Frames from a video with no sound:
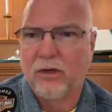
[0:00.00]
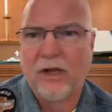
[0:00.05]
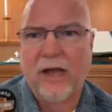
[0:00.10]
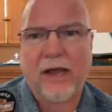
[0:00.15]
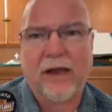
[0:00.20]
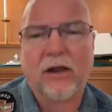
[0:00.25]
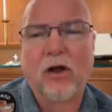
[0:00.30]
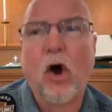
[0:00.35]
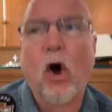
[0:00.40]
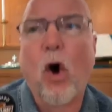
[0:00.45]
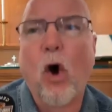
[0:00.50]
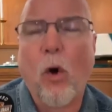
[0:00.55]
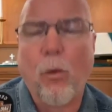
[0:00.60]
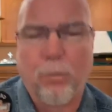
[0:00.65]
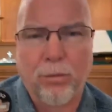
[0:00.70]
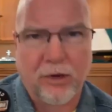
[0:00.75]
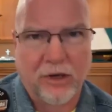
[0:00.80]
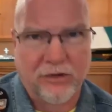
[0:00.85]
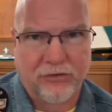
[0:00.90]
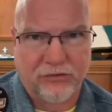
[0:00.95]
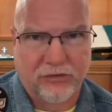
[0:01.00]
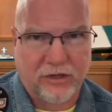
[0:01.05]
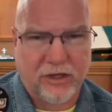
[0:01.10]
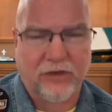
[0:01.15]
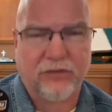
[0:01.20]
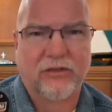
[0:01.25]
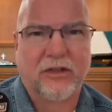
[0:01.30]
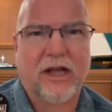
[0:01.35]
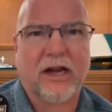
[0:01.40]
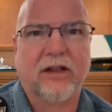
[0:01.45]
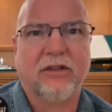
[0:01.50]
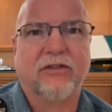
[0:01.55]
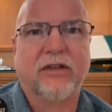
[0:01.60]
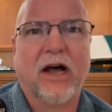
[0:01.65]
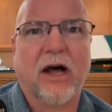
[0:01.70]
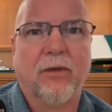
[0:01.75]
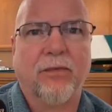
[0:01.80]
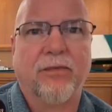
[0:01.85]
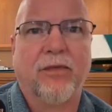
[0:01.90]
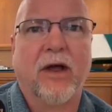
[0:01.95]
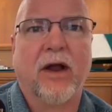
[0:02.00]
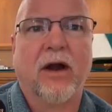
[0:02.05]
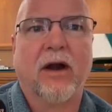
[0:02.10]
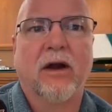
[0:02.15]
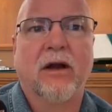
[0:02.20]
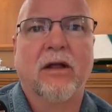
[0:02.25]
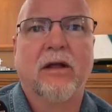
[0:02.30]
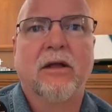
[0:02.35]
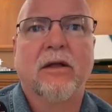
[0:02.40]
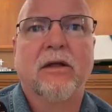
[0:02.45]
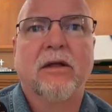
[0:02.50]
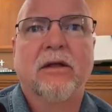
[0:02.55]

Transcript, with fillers: like hopelessness that is out there,